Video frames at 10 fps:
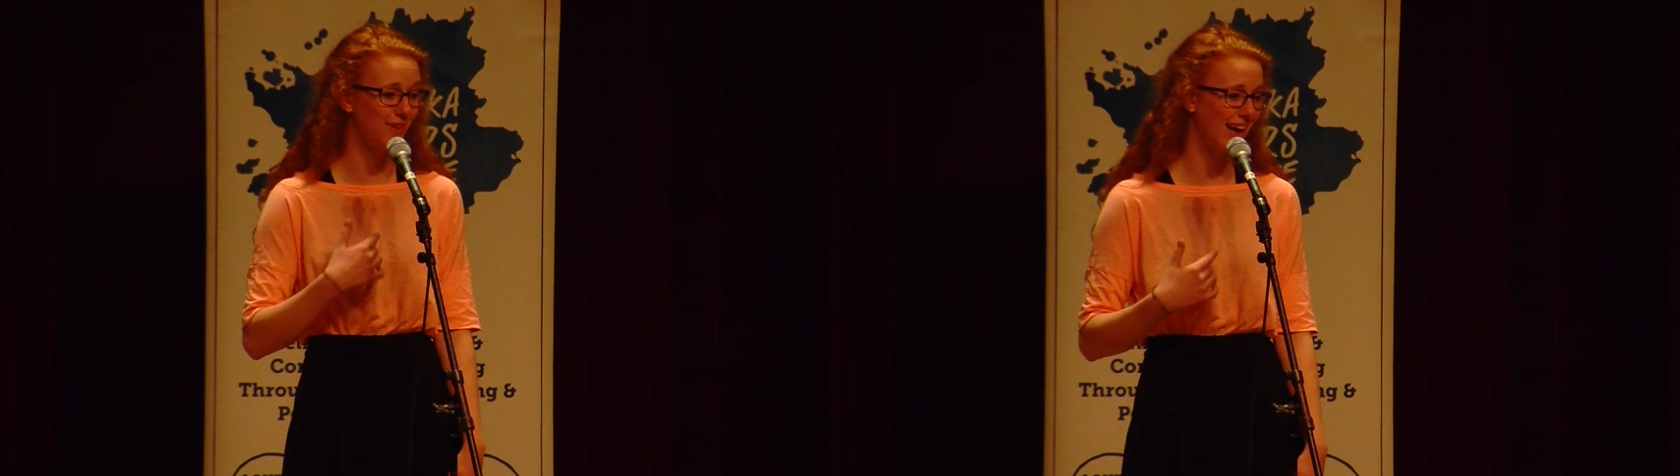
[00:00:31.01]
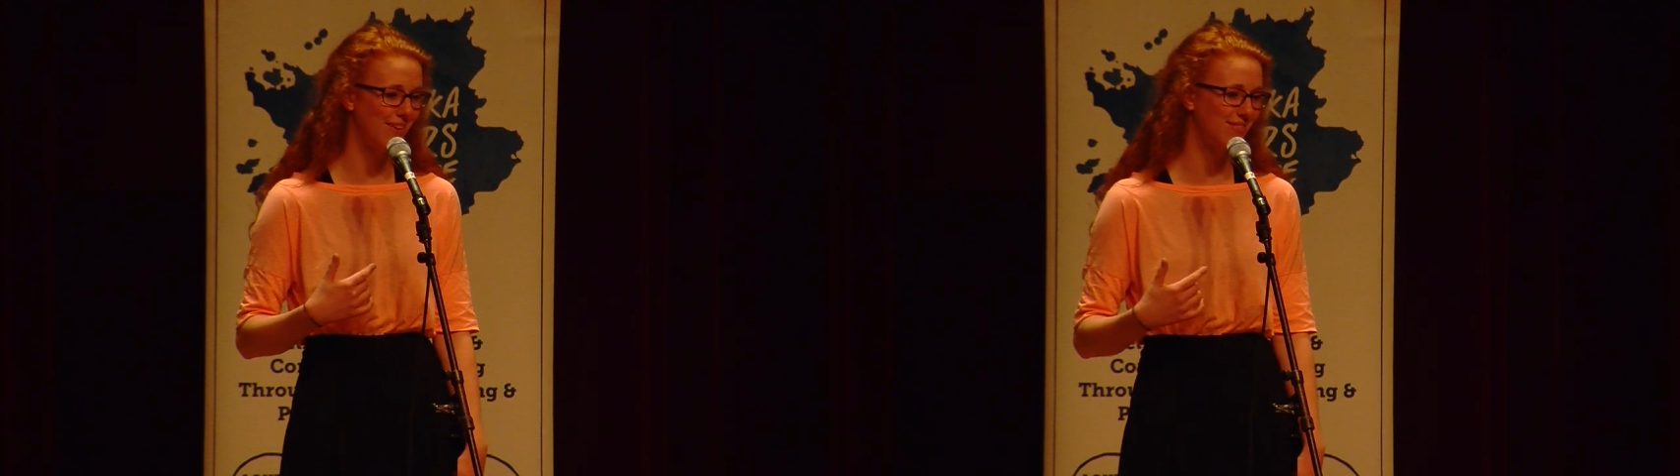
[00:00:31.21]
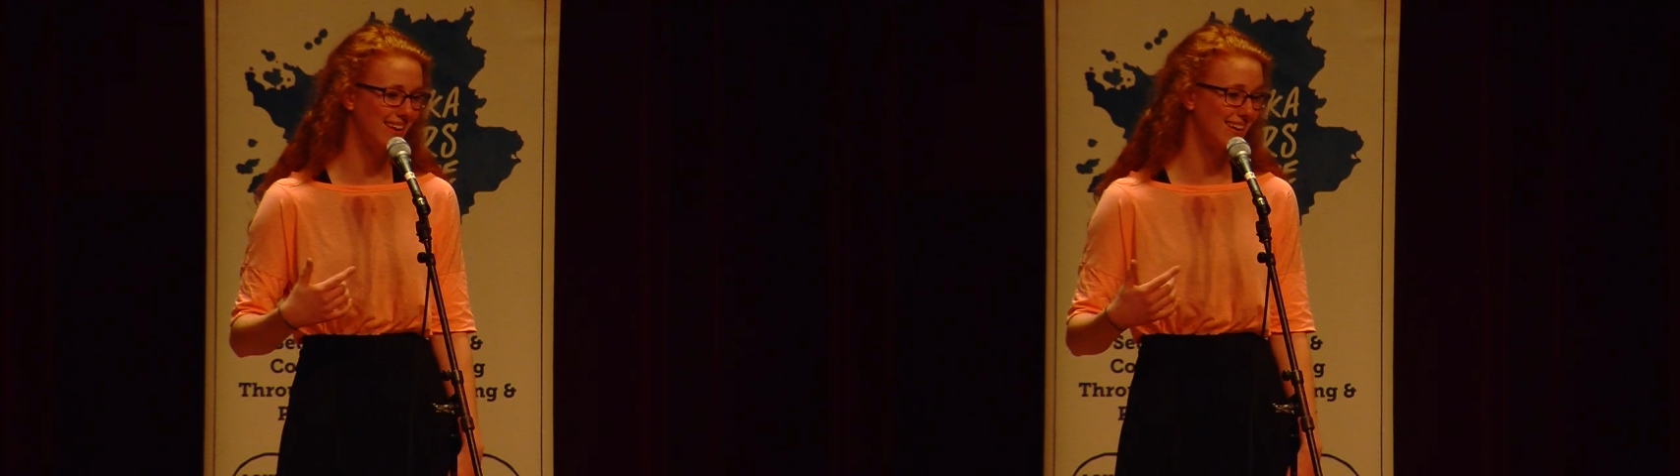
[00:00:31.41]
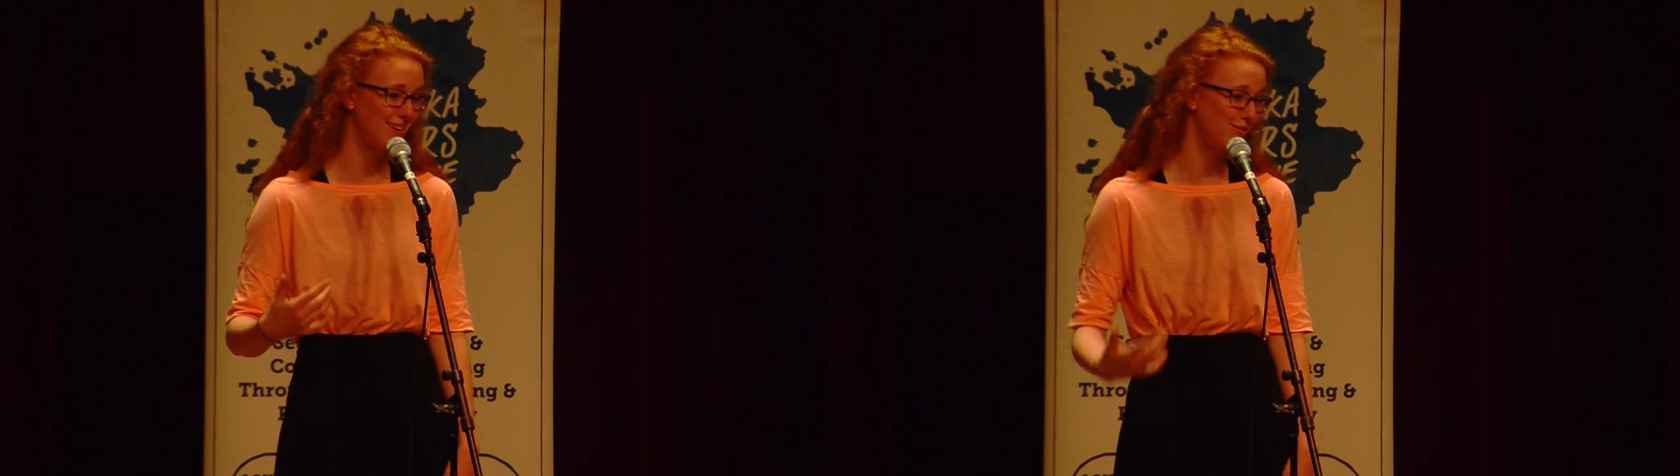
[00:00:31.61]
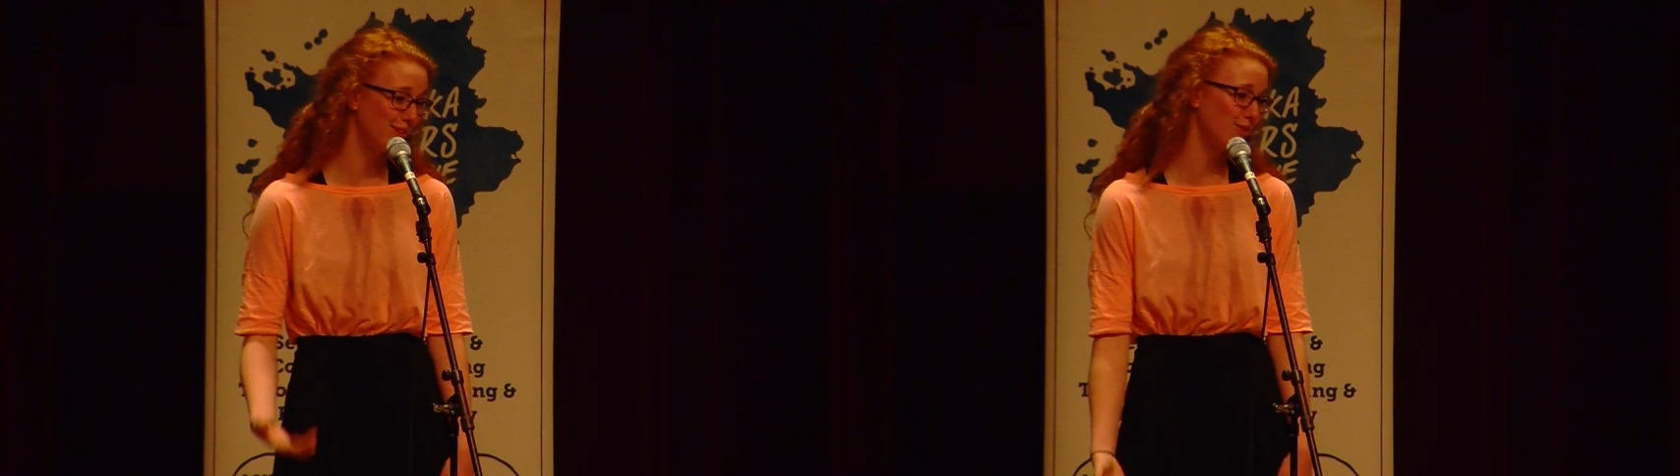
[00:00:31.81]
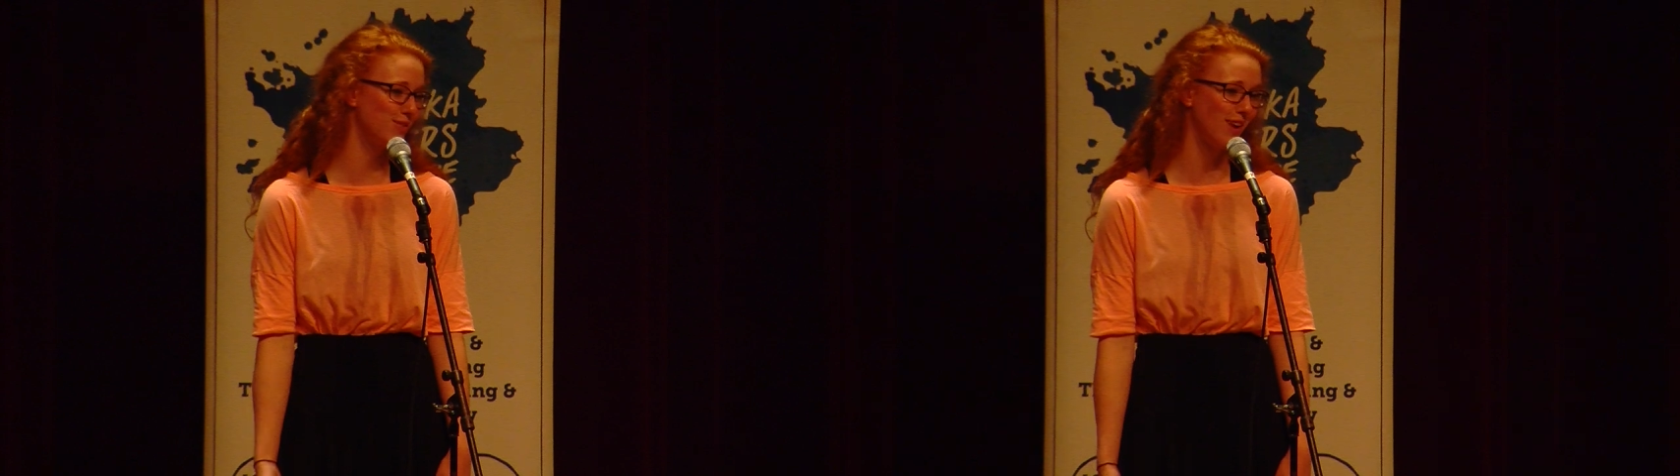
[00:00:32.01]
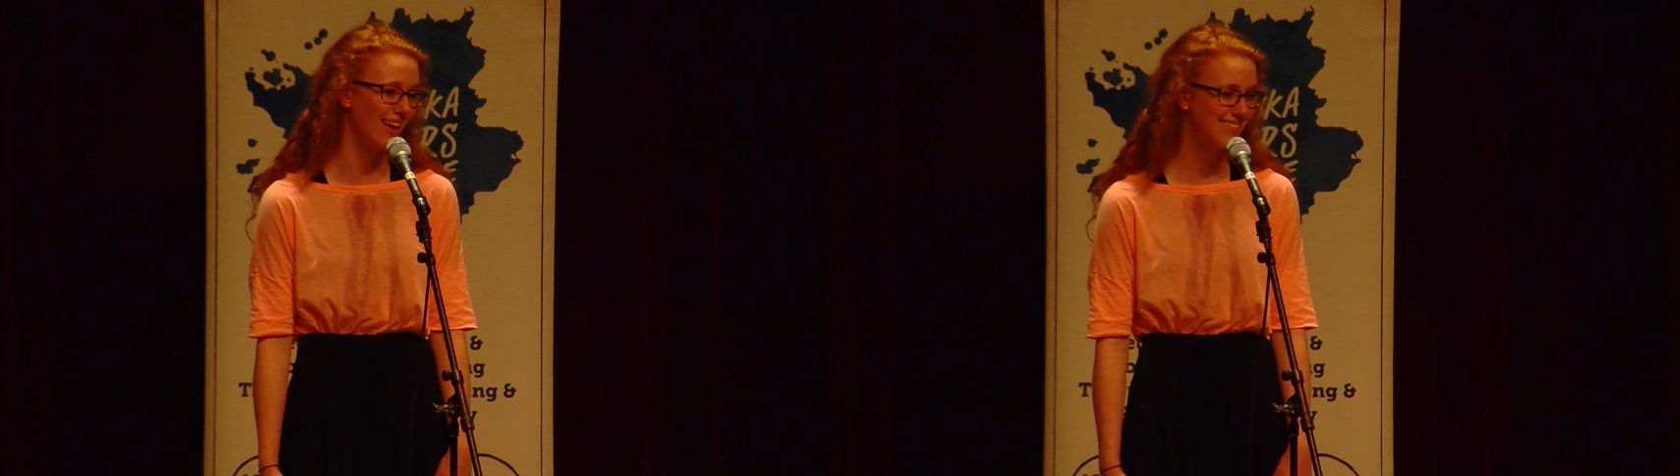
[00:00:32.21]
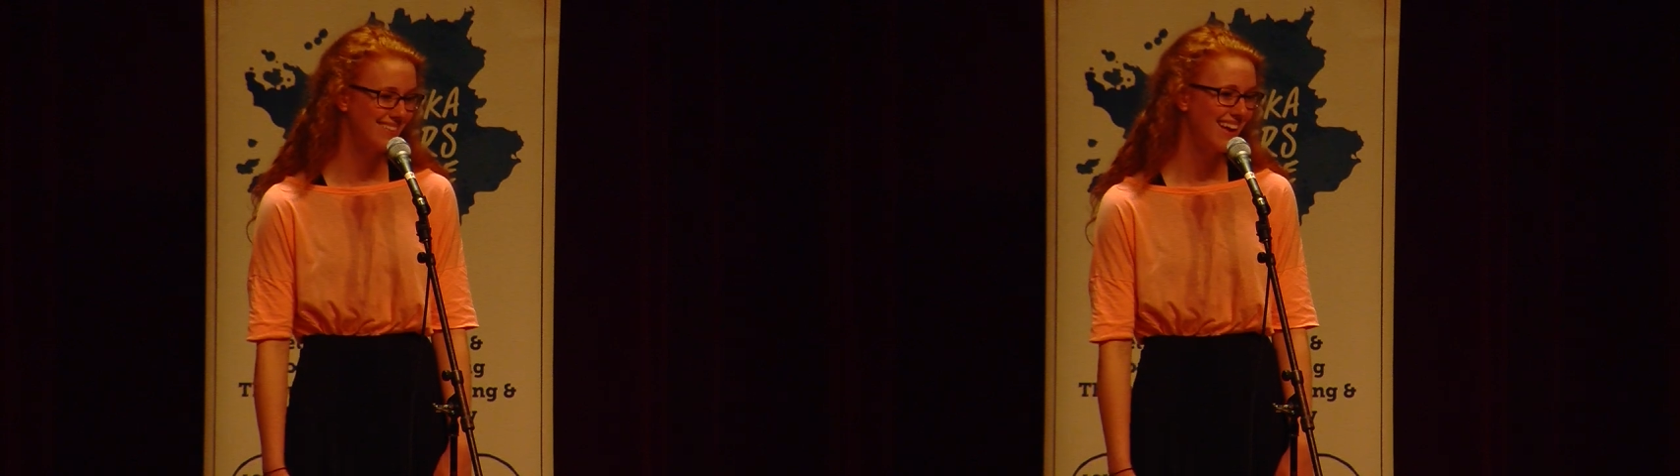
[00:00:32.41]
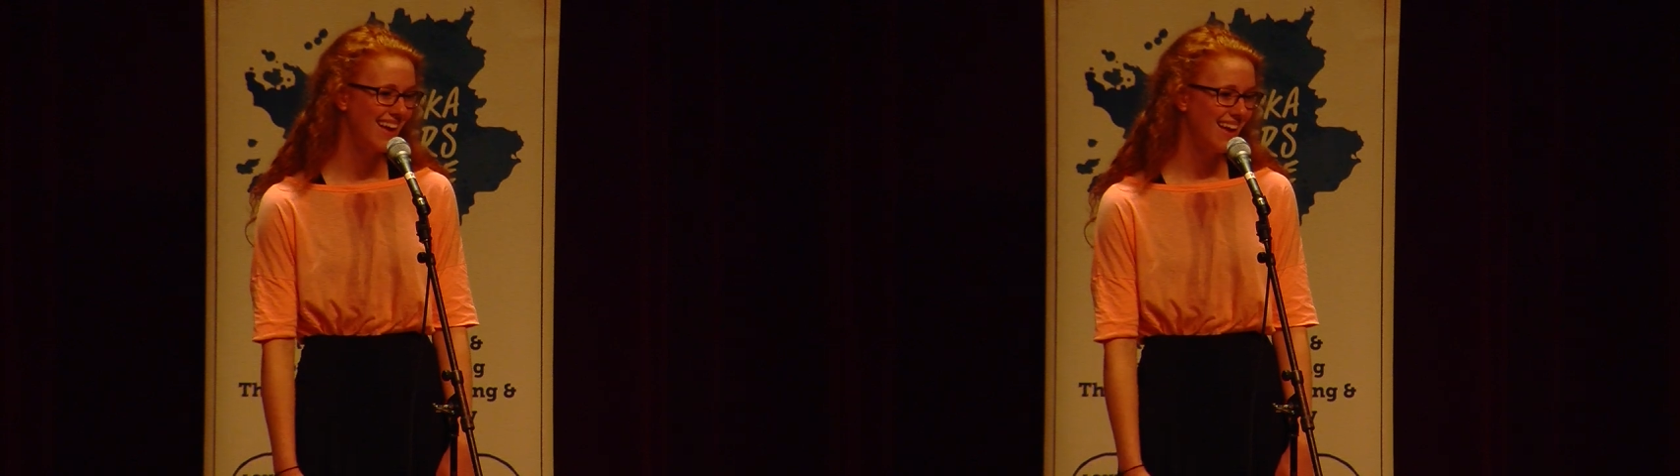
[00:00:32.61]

five getting a flu shot.